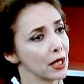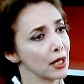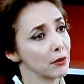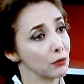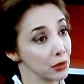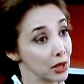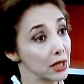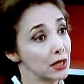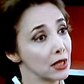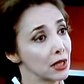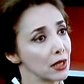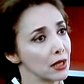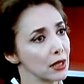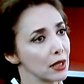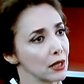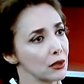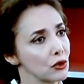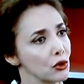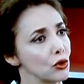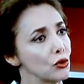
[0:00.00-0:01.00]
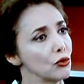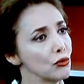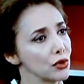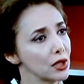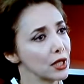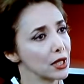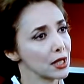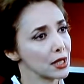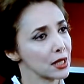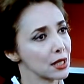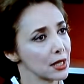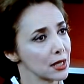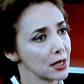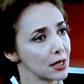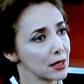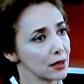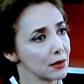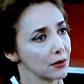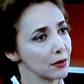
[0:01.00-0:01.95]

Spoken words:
politically a two-tier system?